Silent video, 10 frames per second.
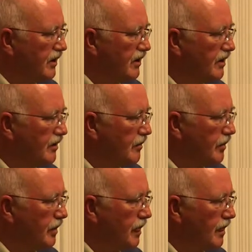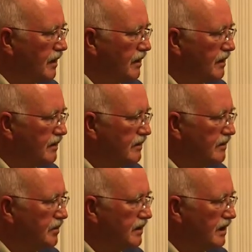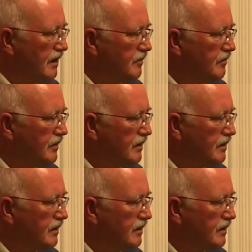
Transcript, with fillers: Um, they became